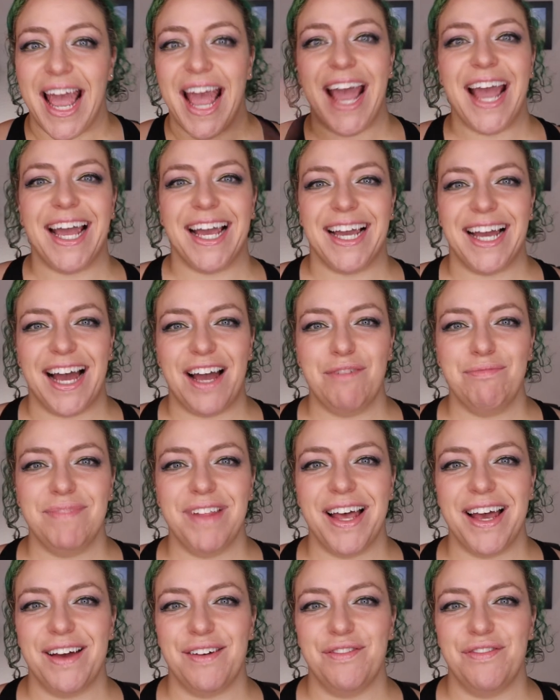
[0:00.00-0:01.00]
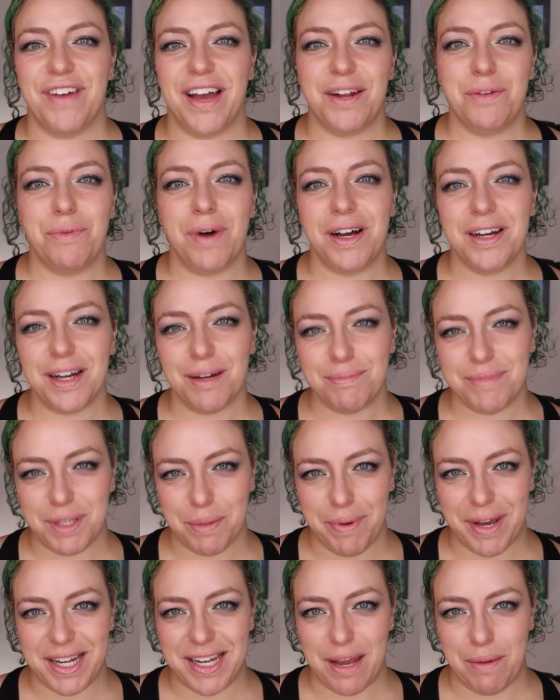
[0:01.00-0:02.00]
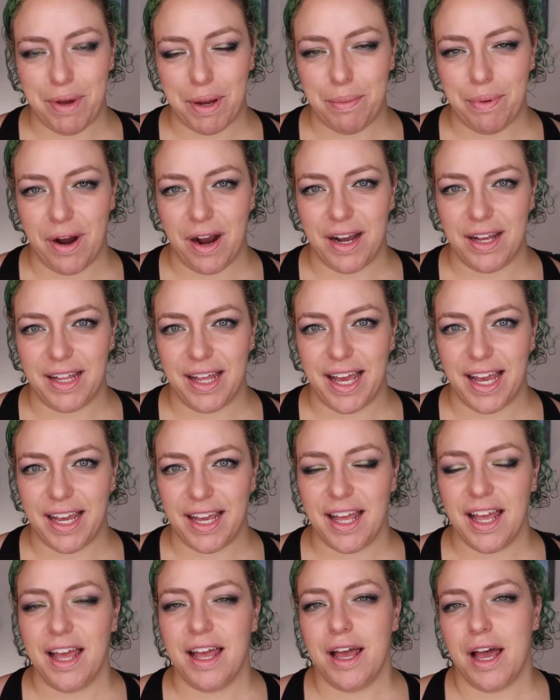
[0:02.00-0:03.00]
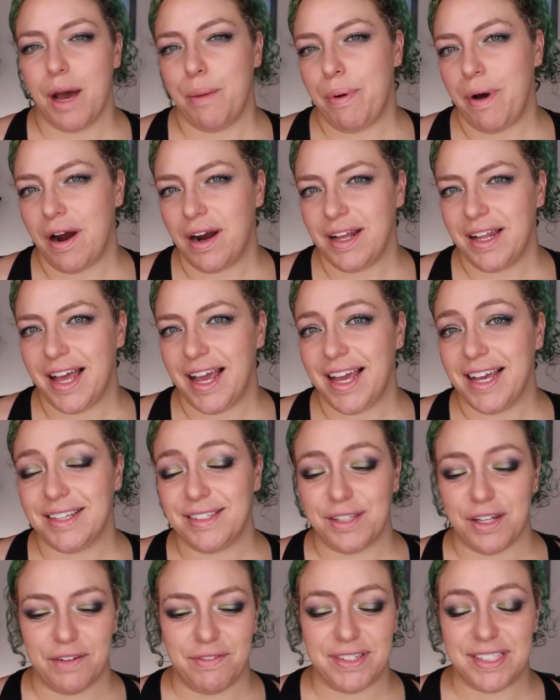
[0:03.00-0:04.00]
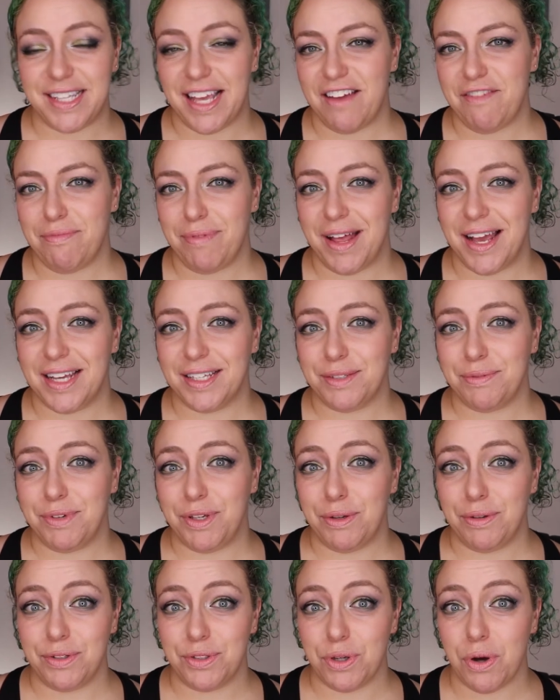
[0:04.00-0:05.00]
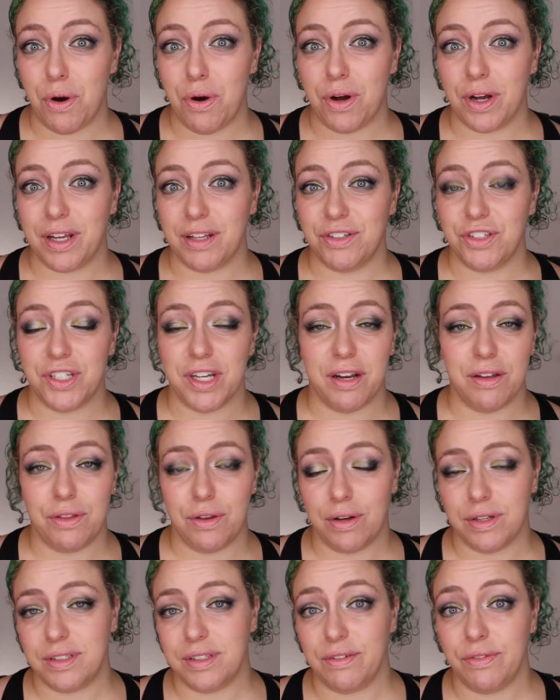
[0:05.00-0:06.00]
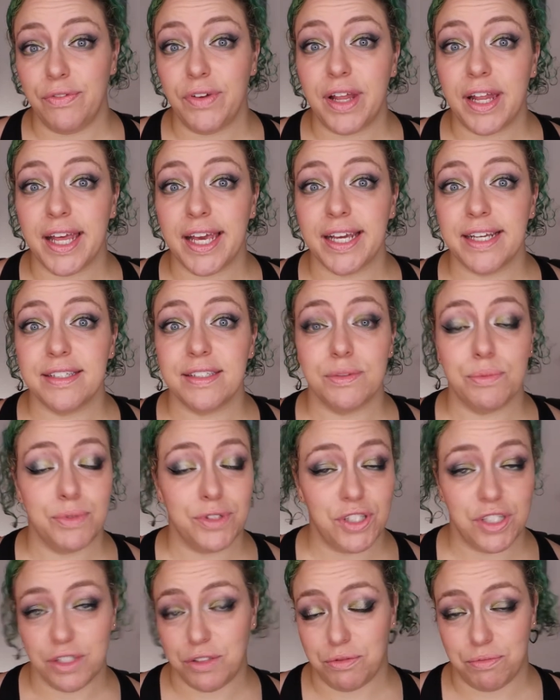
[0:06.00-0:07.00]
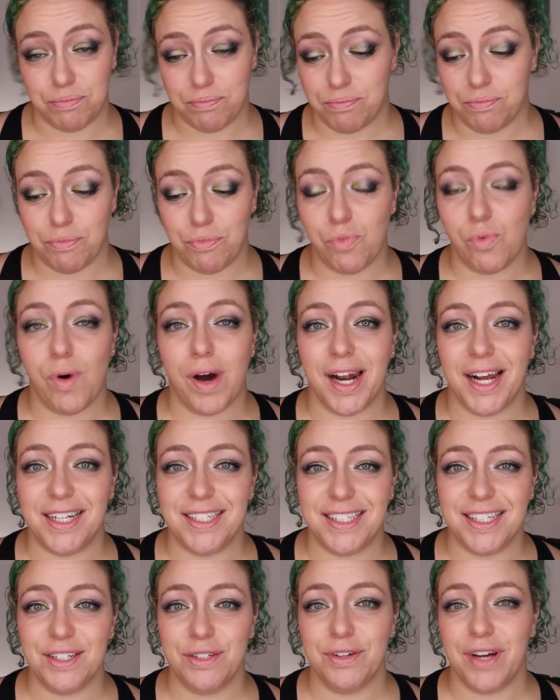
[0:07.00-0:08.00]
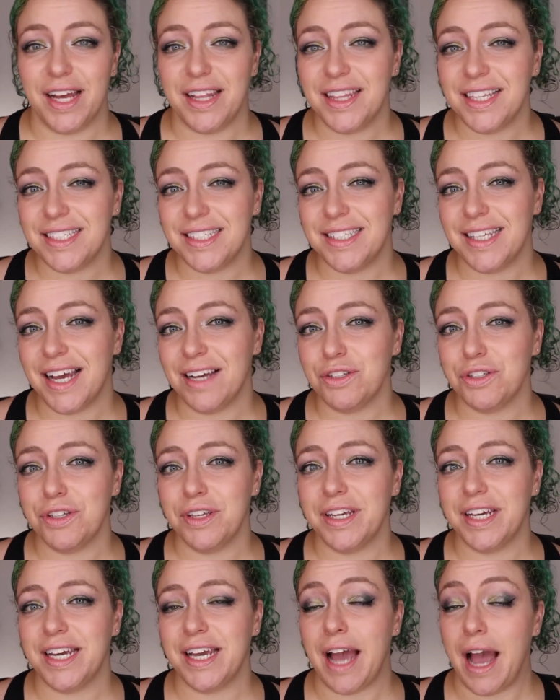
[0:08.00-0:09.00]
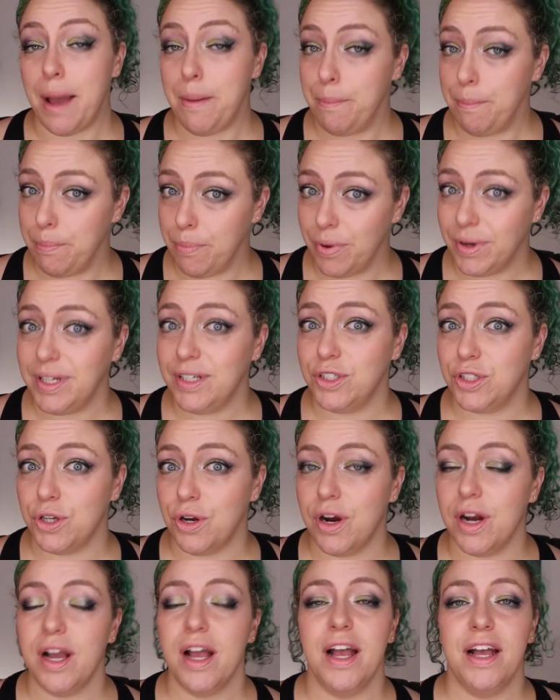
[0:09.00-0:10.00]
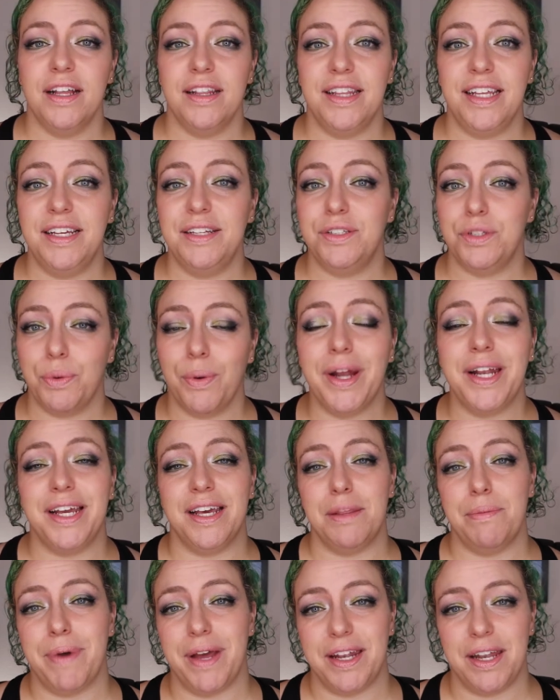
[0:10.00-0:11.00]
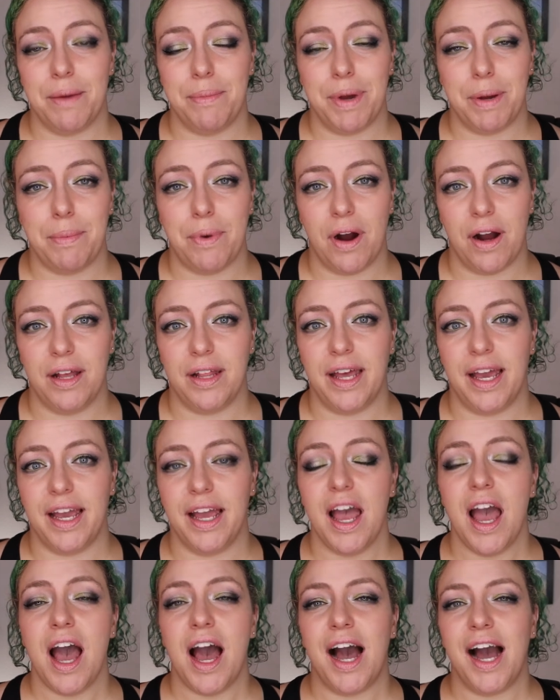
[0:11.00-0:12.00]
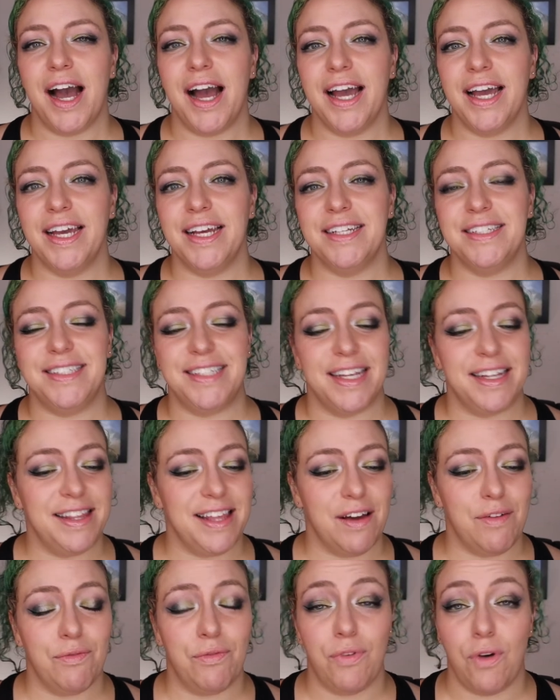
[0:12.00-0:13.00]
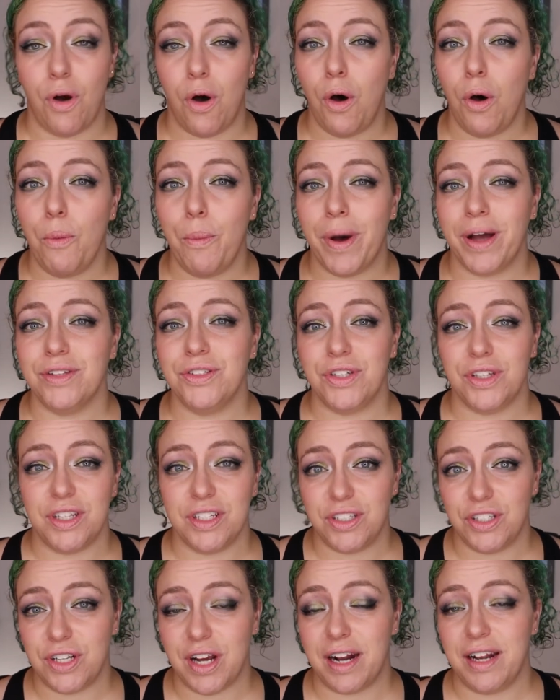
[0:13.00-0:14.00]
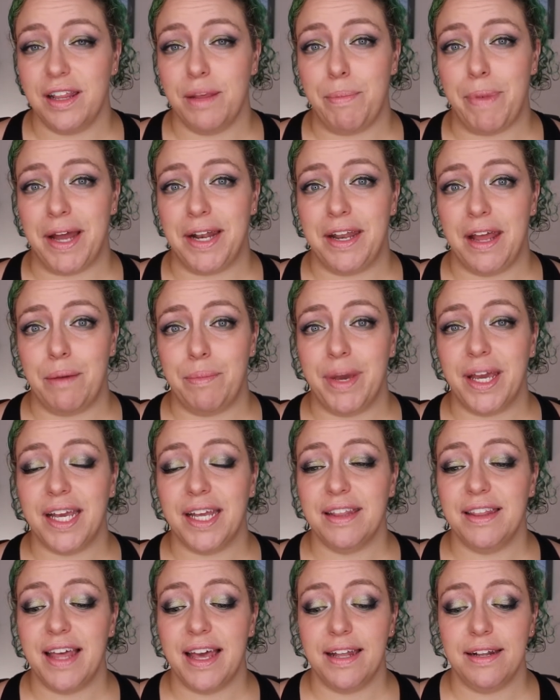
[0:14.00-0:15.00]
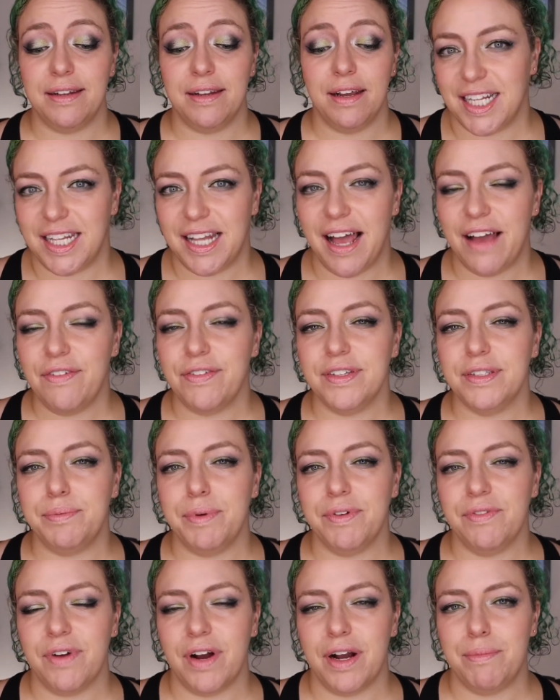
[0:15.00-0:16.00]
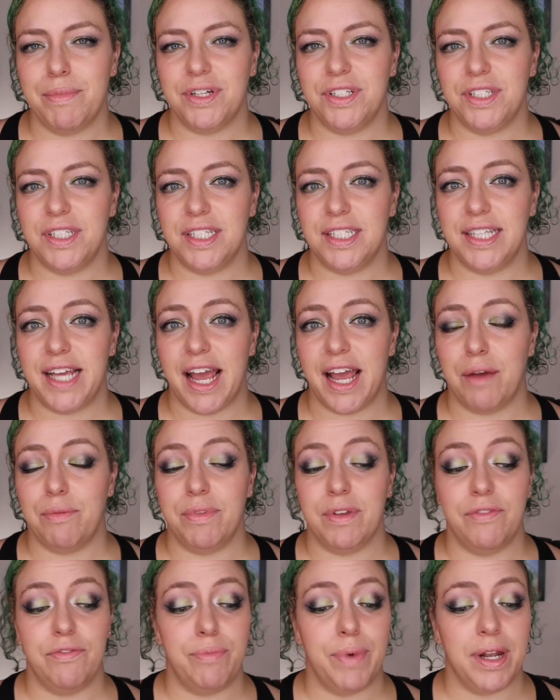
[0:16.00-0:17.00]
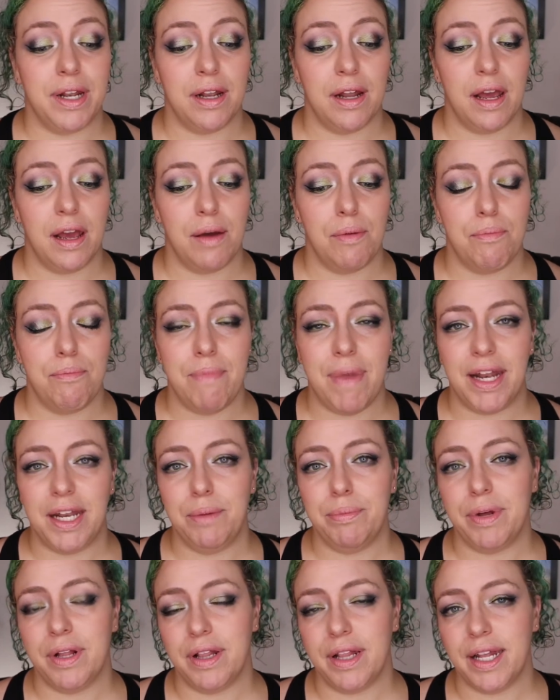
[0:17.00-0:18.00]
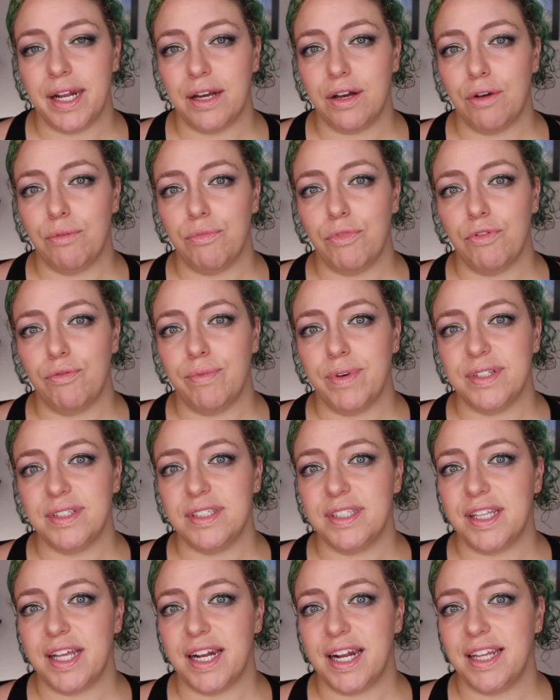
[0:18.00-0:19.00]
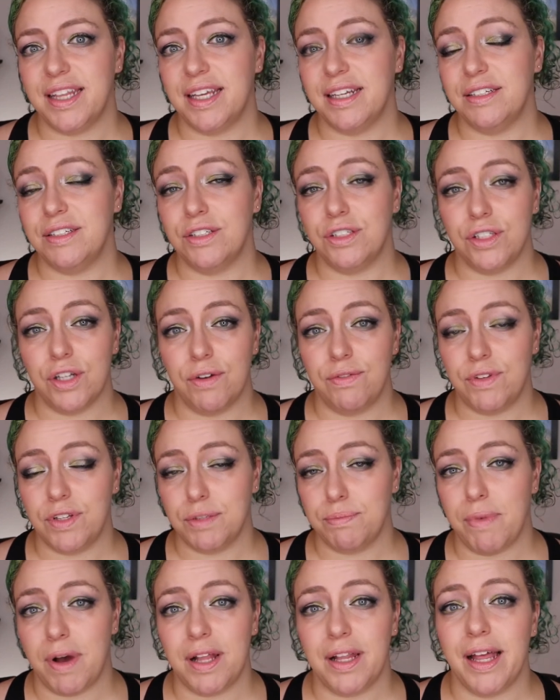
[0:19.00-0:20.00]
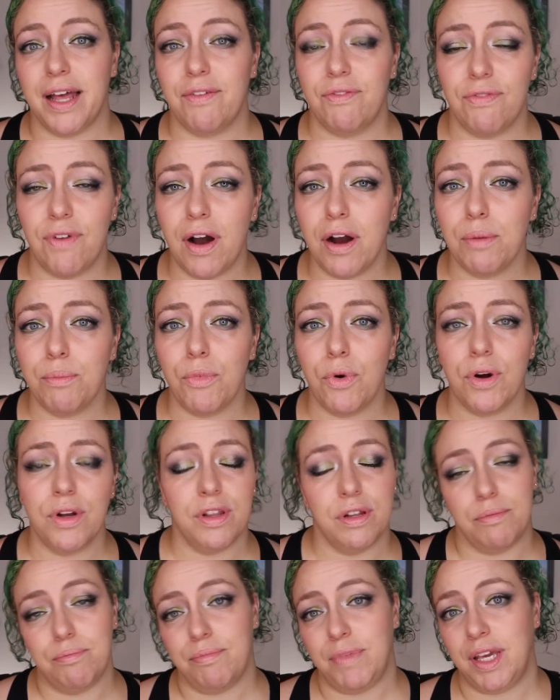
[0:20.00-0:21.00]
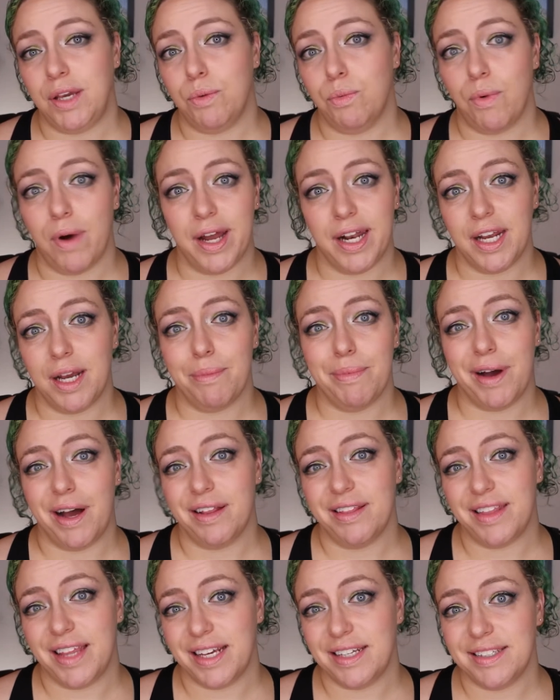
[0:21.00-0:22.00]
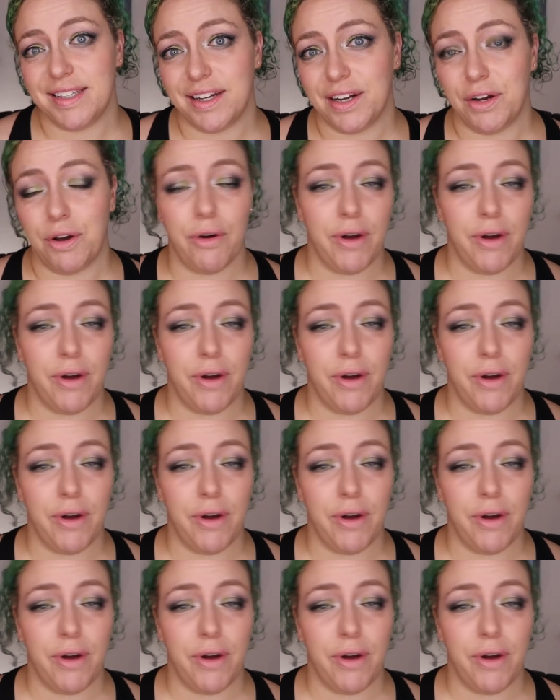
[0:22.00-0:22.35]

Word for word: Hey, I'm Liv, and welcome to Pandemic Parley. A parley is sort of a safe place where you can talk and share thoughts and feelings, which is what I do. And this is actually, I'm pretty sure, the 20th pandemic parley. I did them for a whole bunch at the start of the pandemic, and then life has been very much the same. There have been many political movements that I think deserve the spotlight far more than me whining about things that are